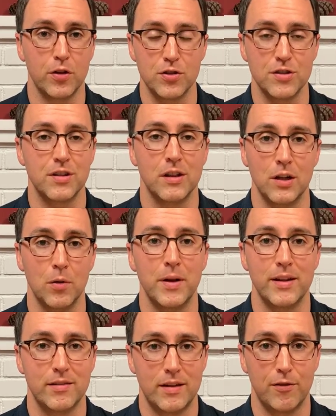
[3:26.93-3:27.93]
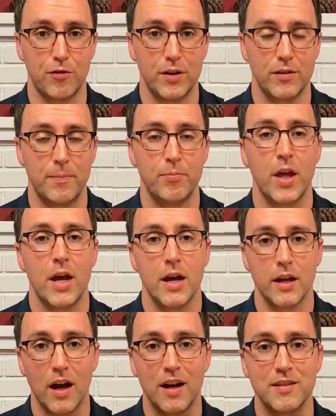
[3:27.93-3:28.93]
They're just a little bit
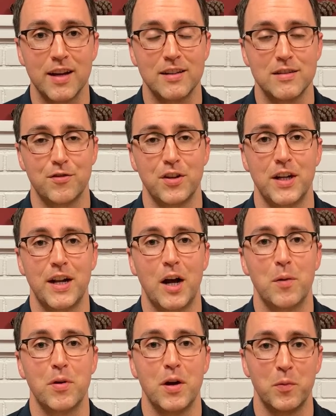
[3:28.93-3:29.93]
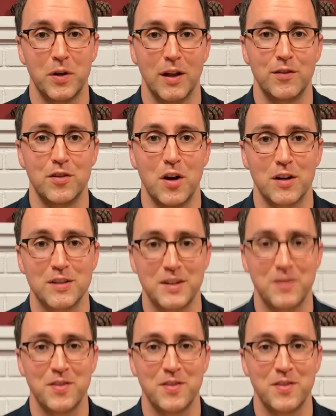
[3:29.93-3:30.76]
different. Contact us if you need help. We'd love to talk to you.